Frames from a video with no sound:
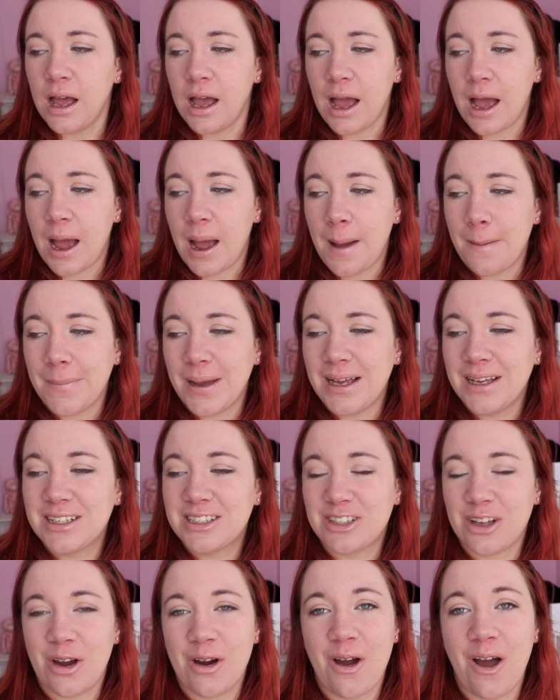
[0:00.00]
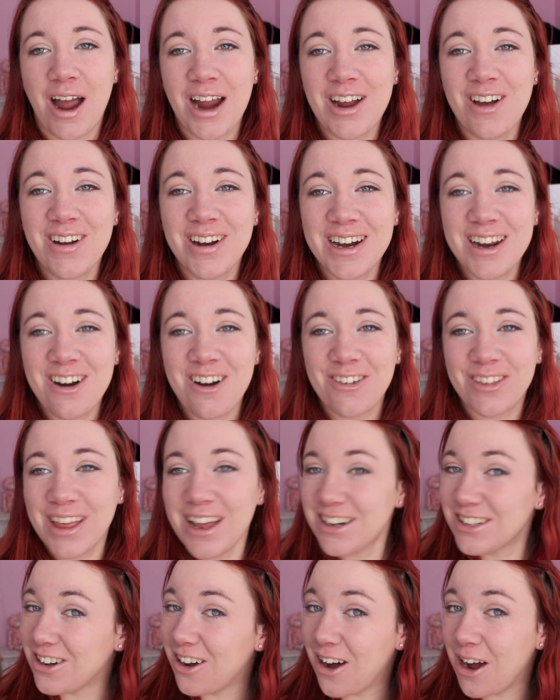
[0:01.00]
So I got let off
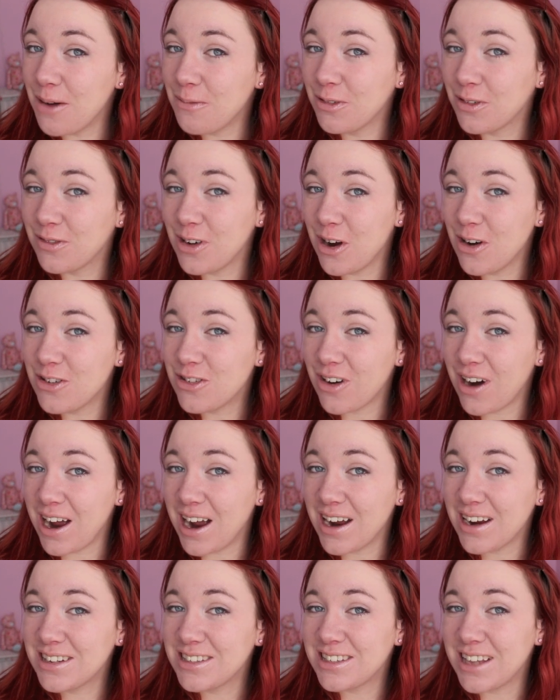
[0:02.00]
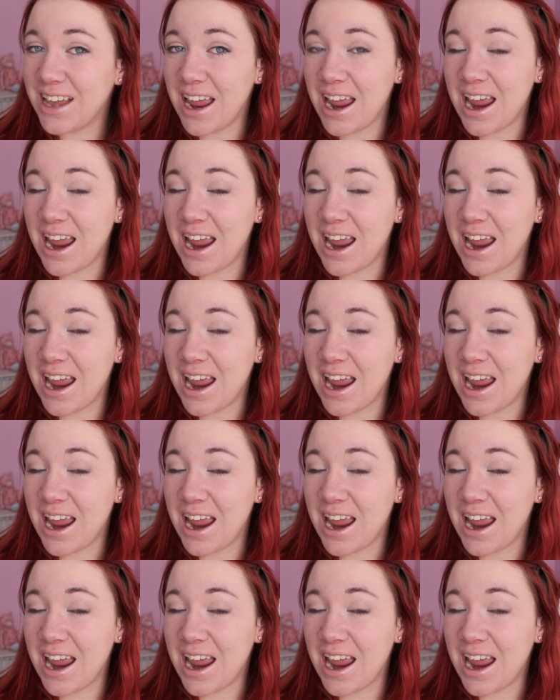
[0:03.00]
that time with no drugs